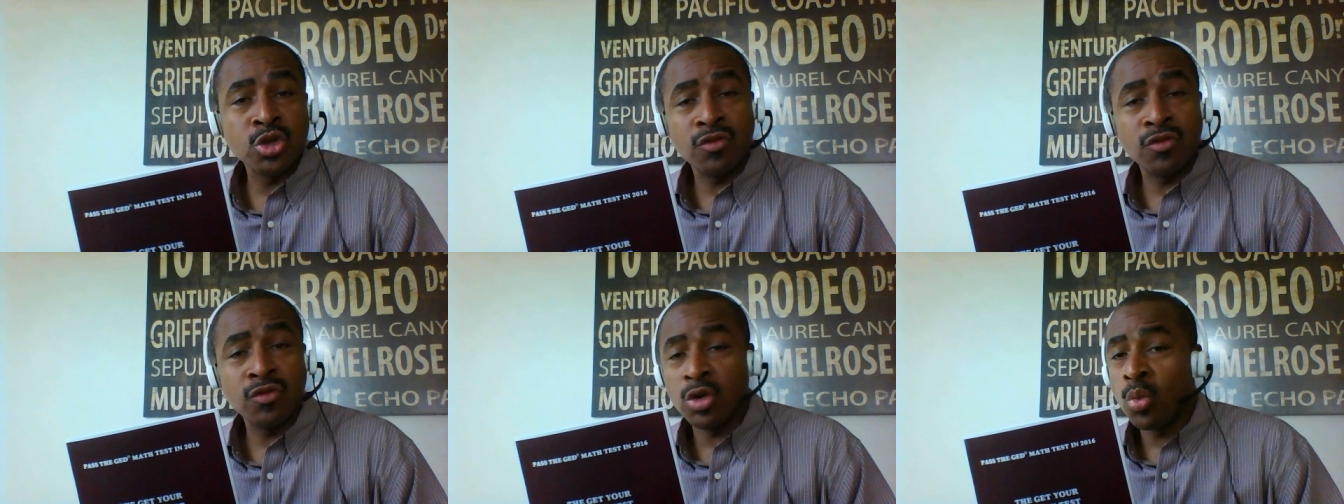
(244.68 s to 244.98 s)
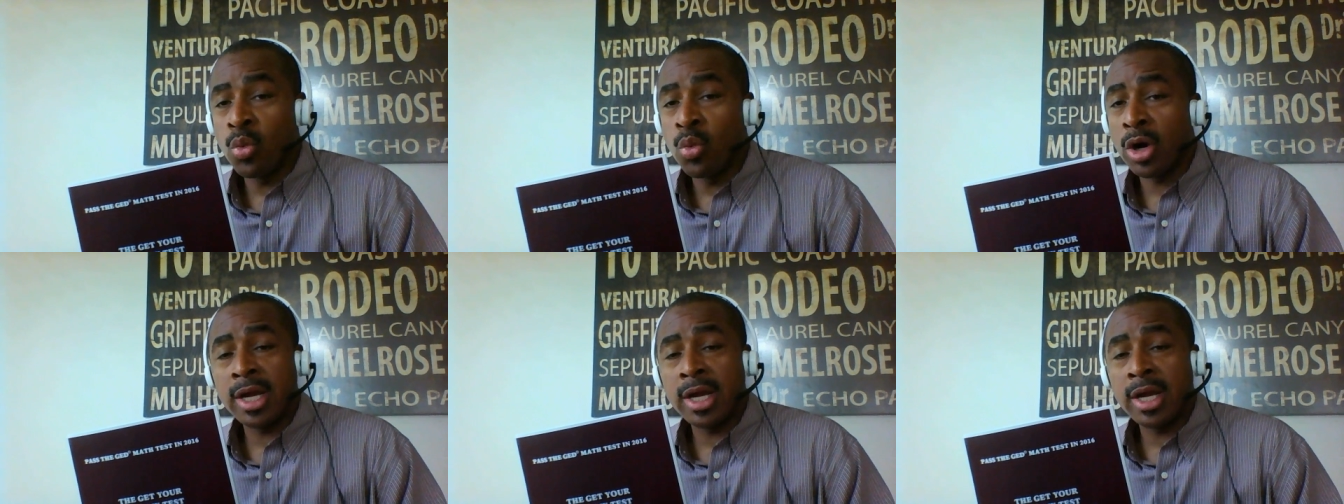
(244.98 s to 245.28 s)
So if you're
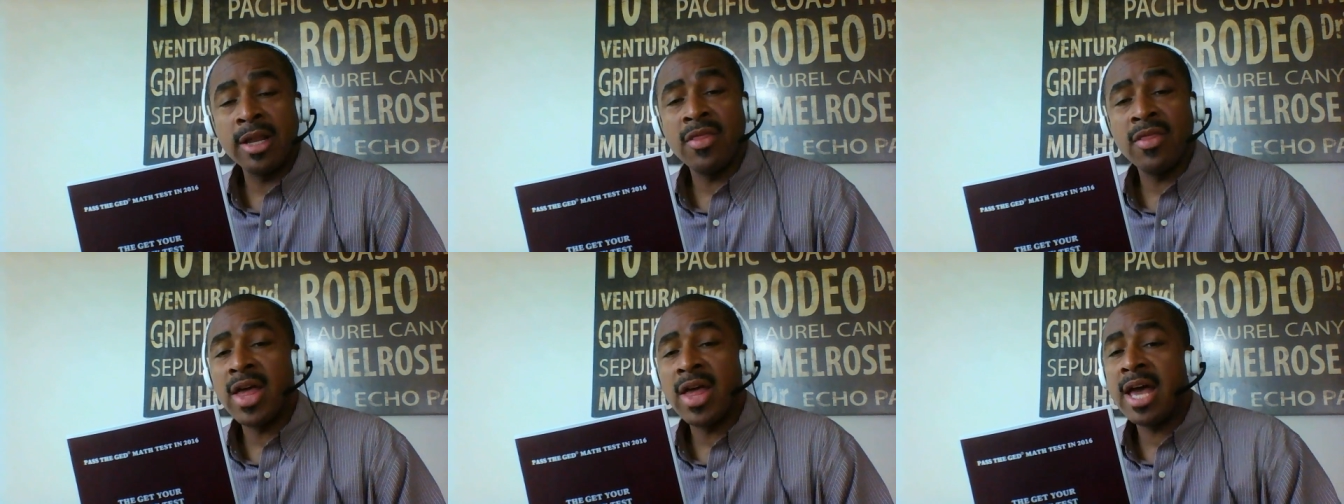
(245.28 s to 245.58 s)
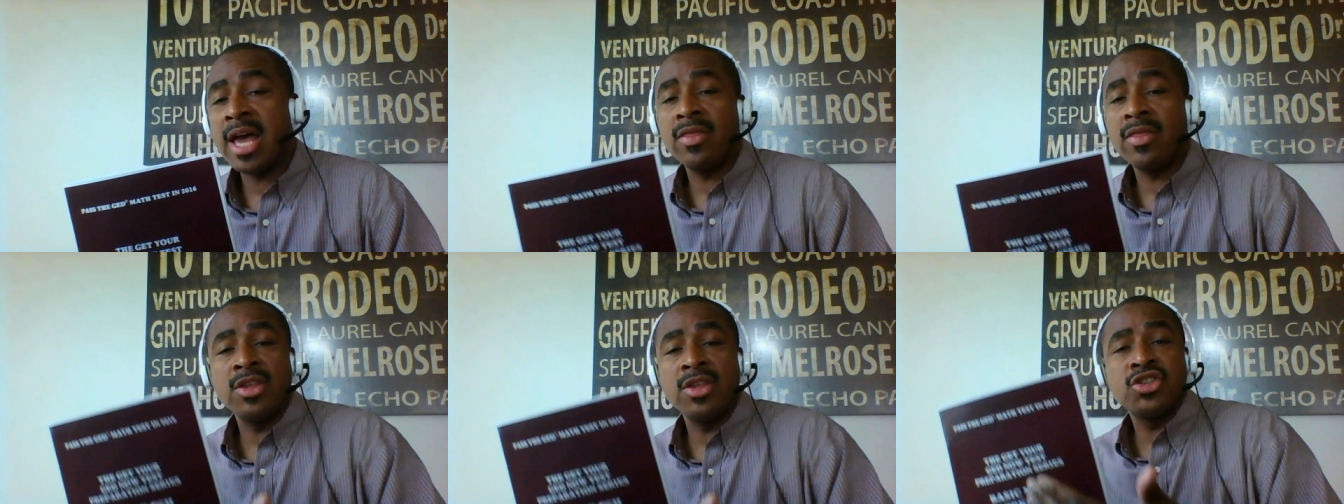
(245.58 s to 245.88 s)
working in
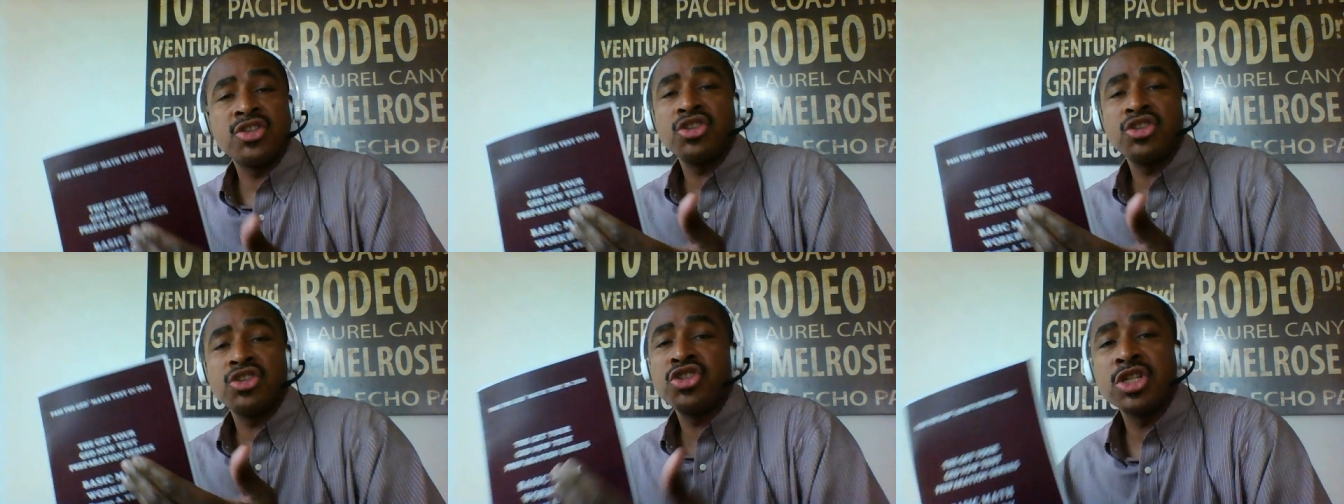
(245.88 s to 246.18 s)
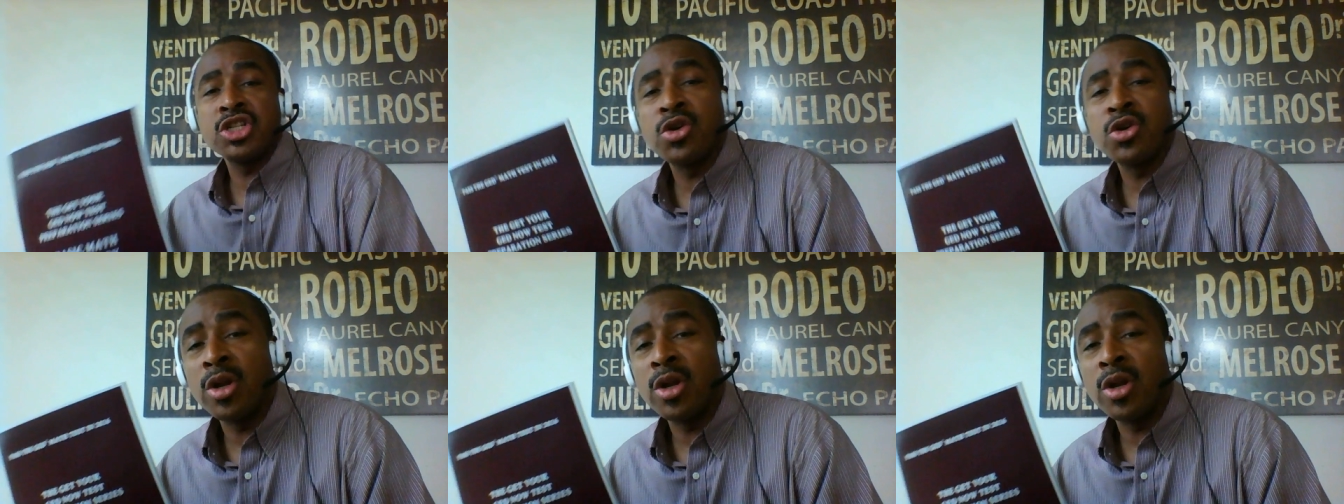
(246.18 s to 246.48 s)
that, this is
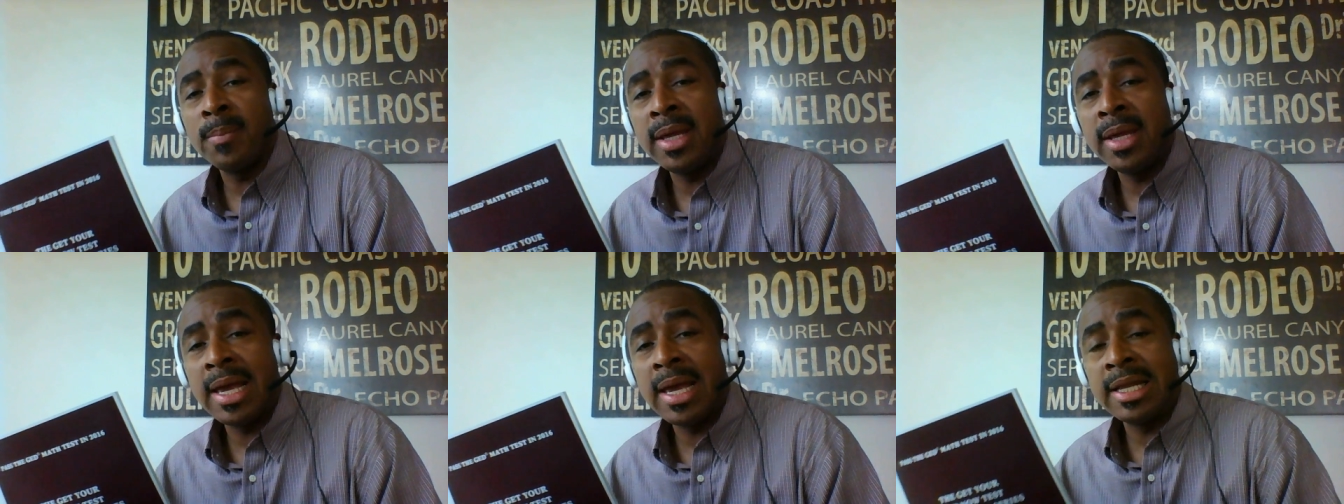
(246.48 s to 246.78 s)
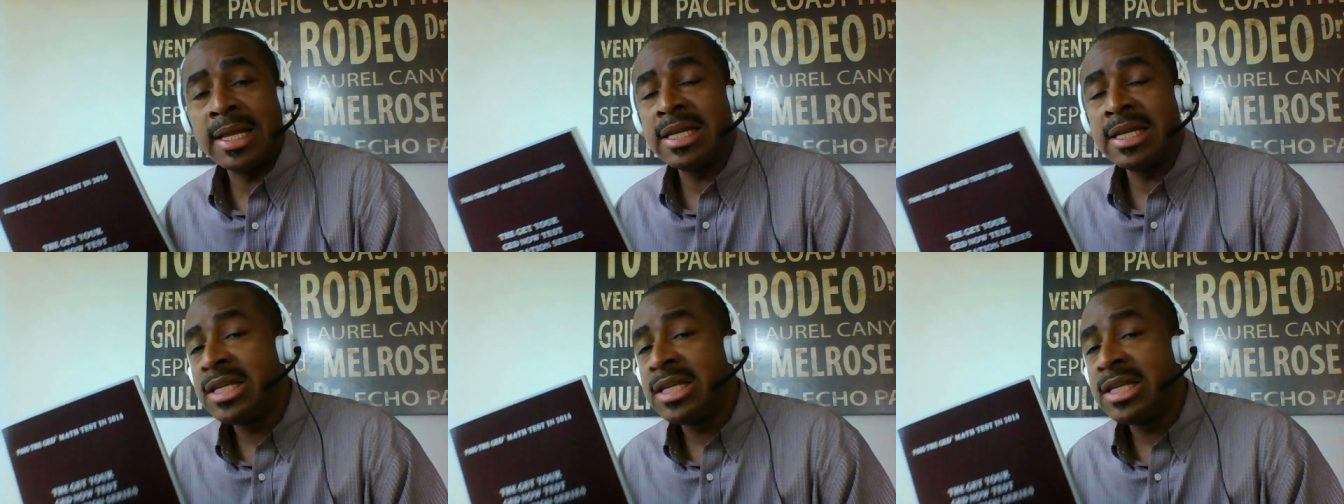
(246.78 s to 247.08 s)
just going to be an
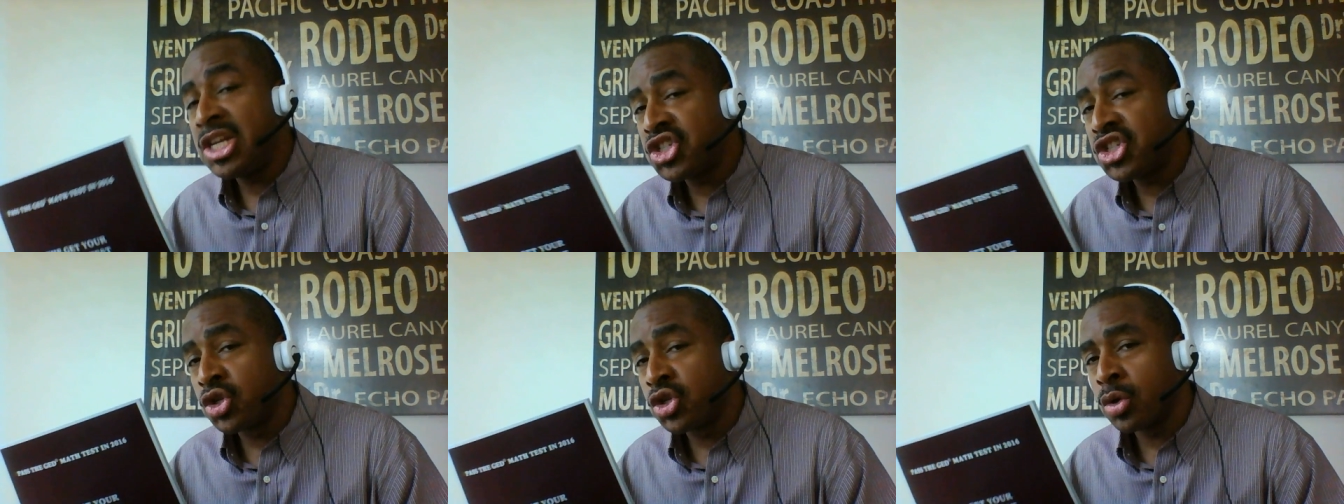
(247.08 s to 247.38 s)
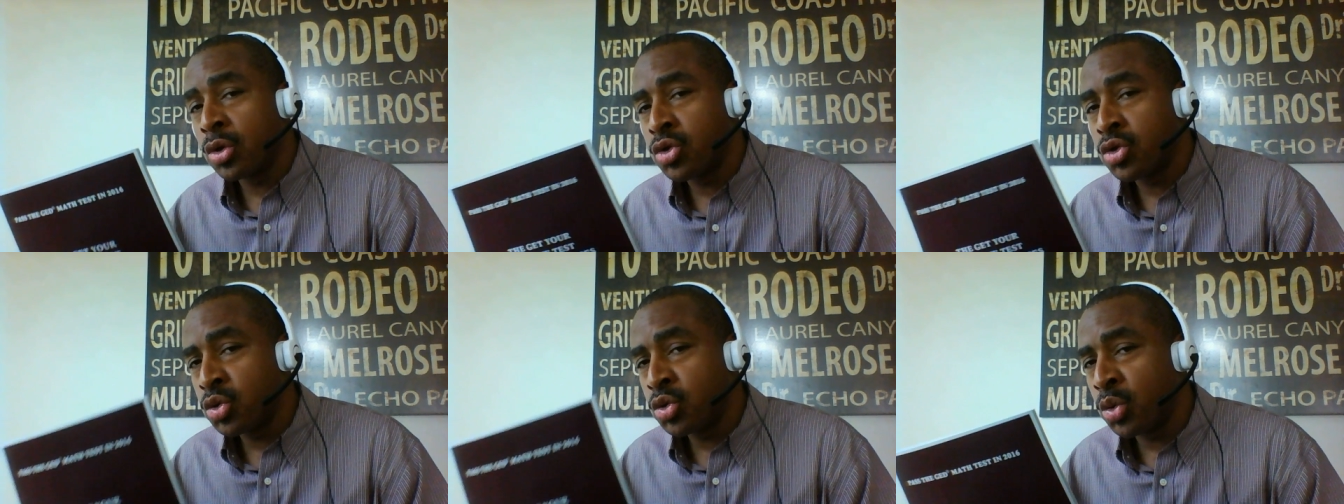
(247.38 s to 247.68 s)

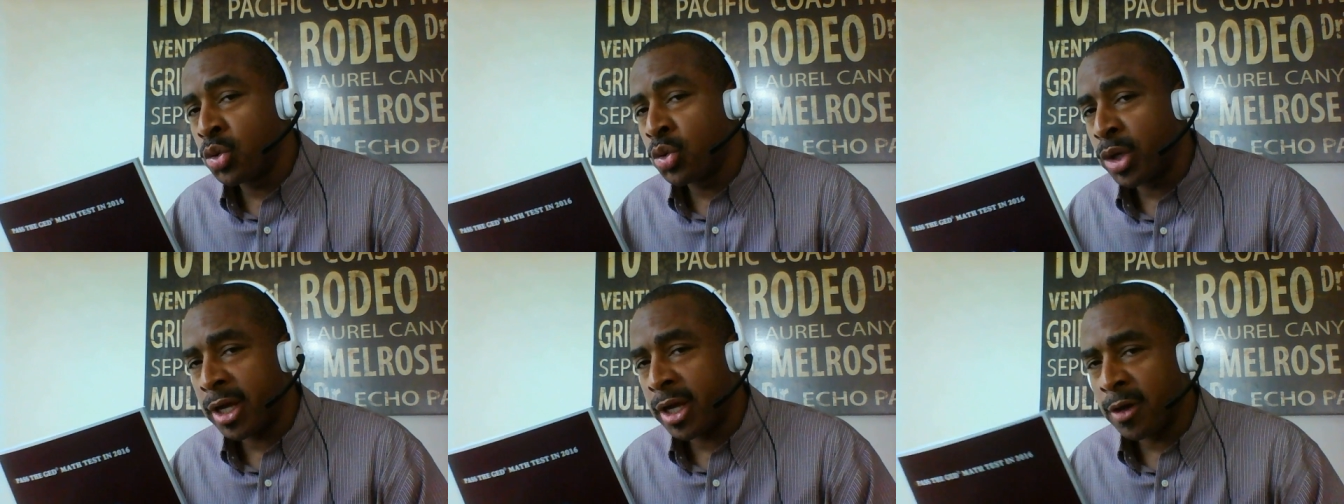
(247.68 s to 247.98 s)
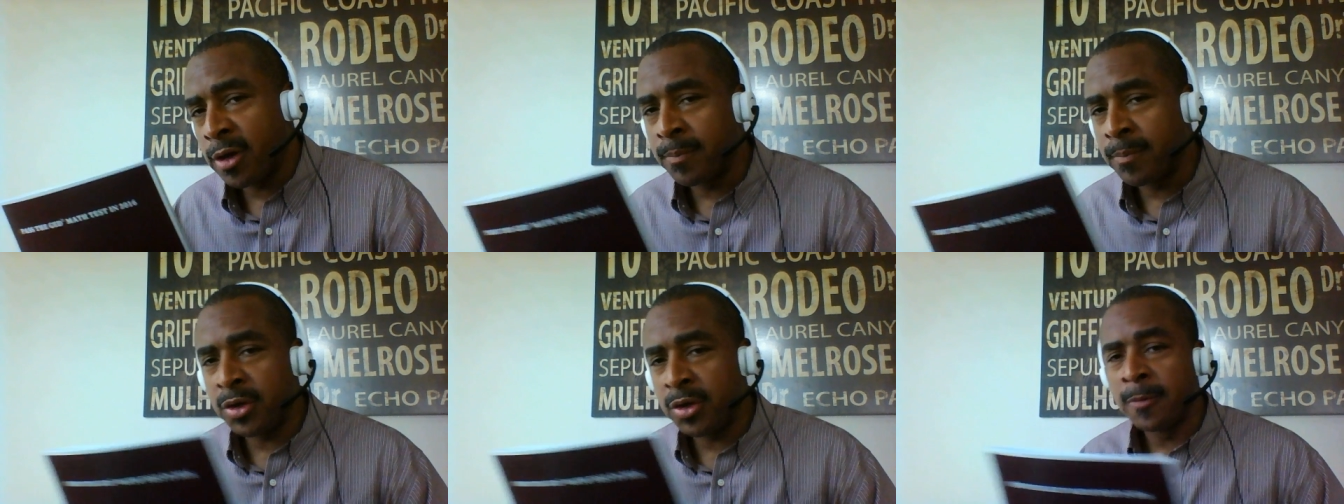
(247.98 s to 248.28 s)
additional tool to
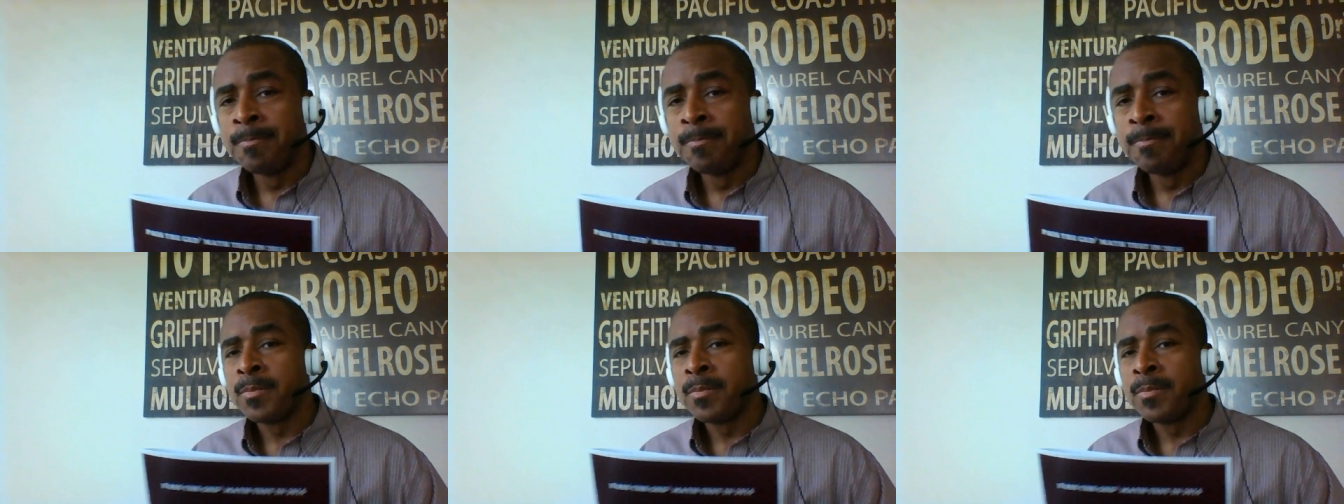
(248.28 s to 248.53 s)
help you.